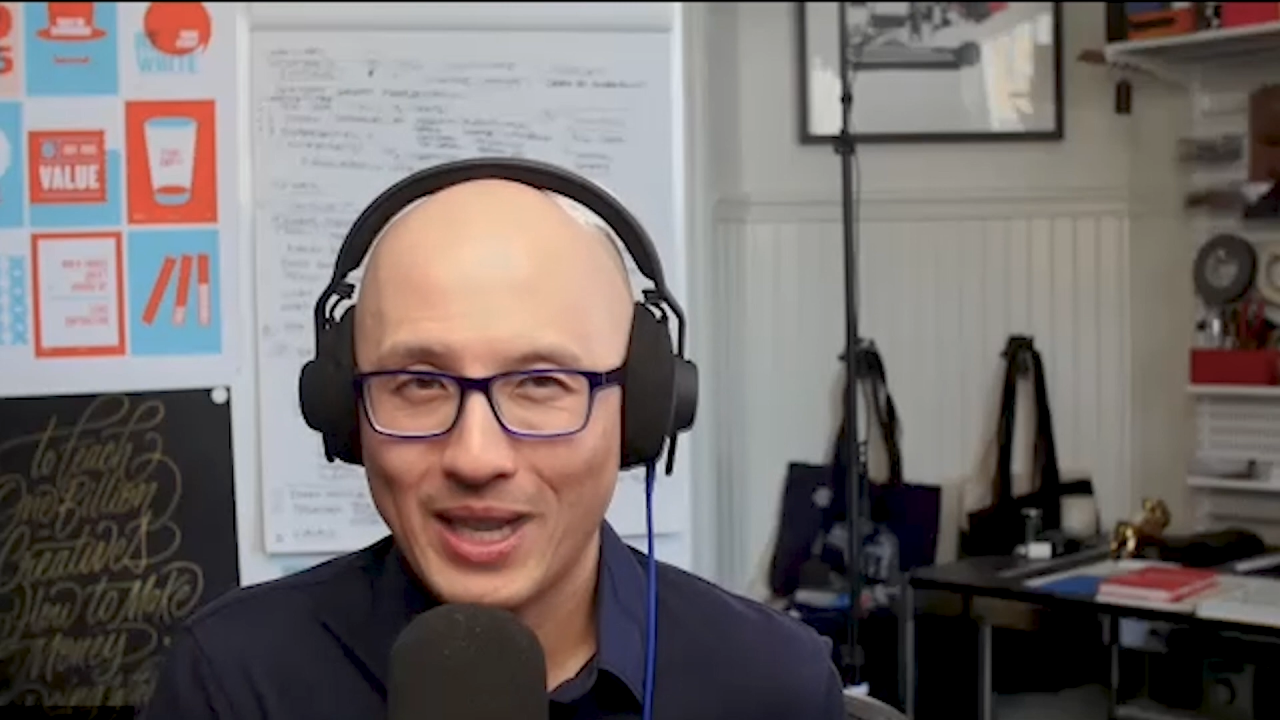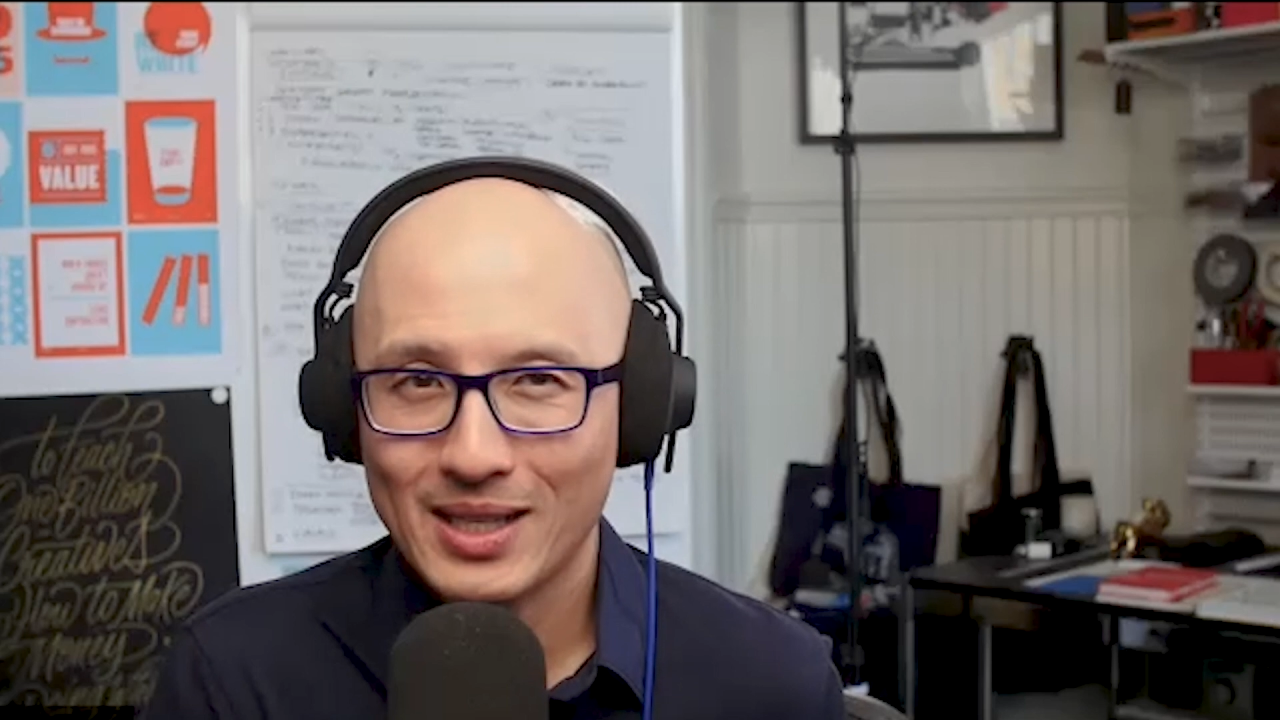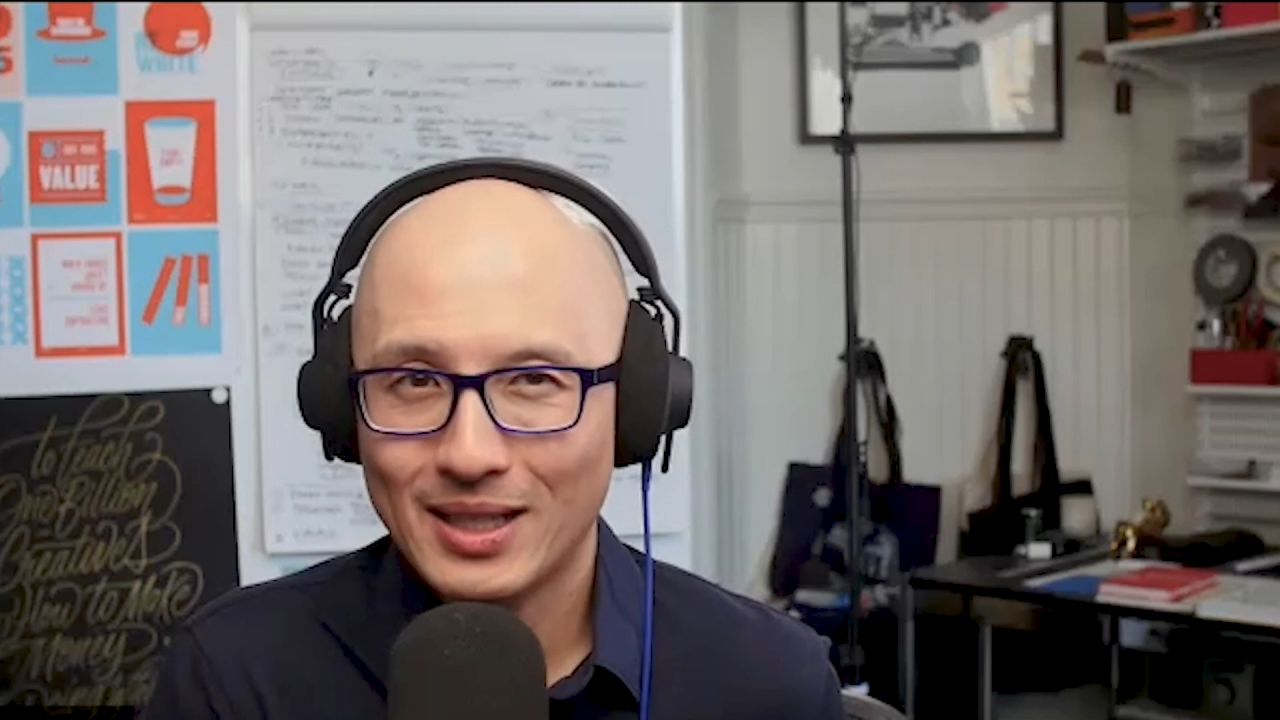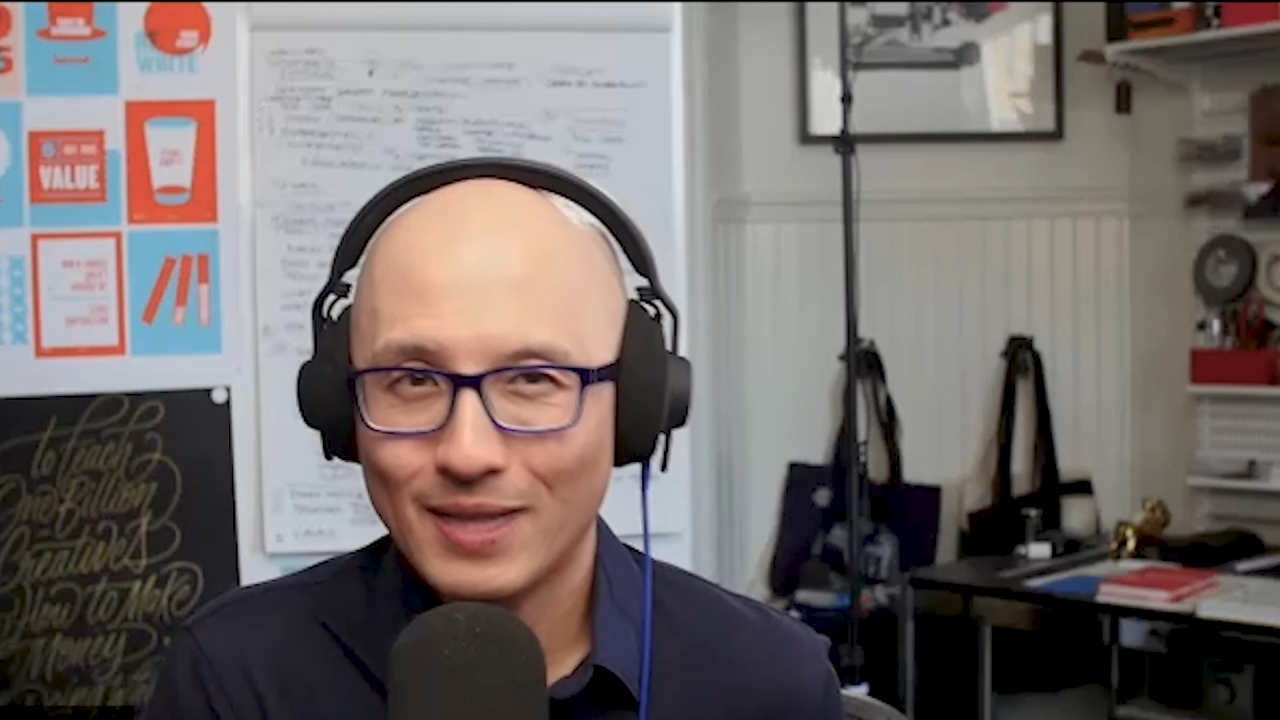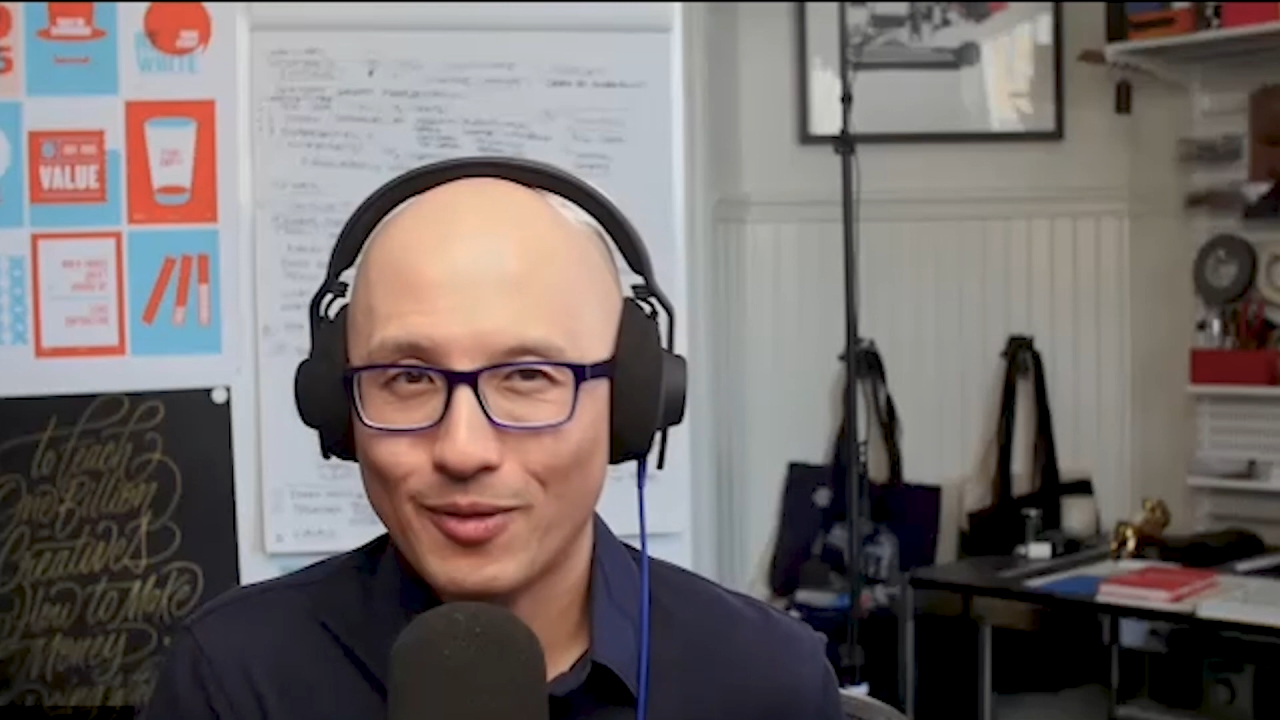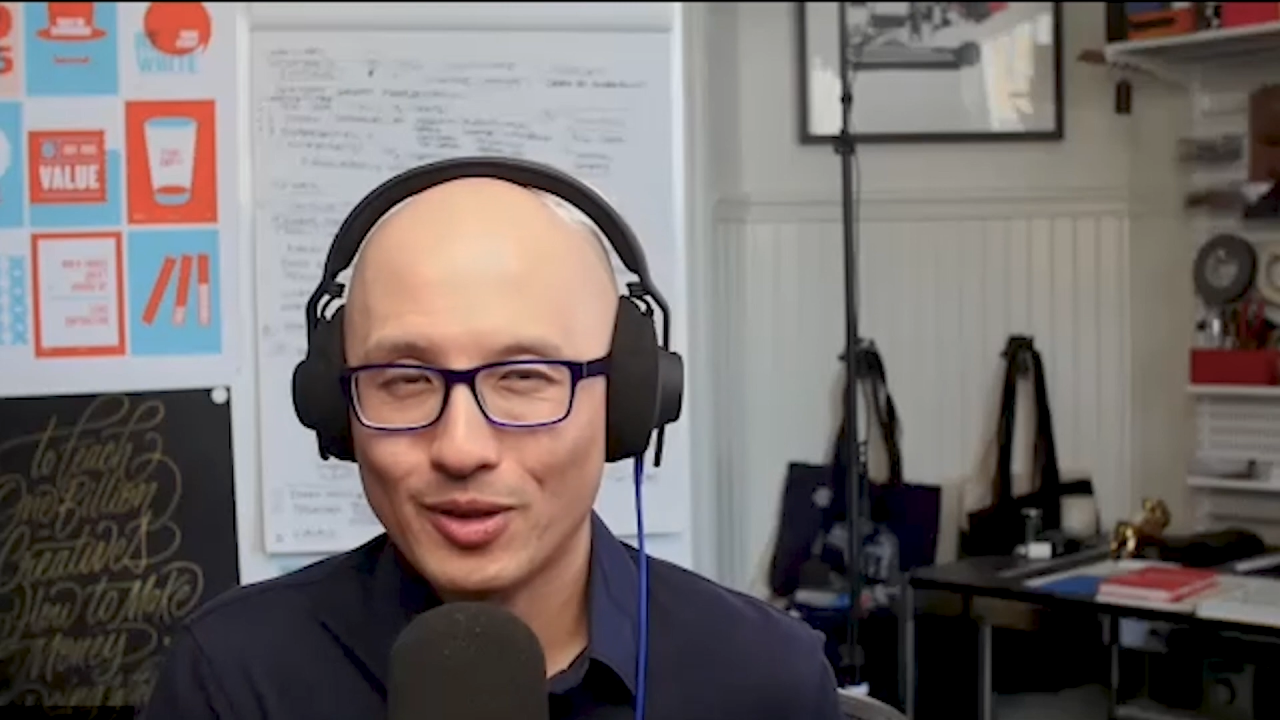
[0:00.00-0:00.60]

never to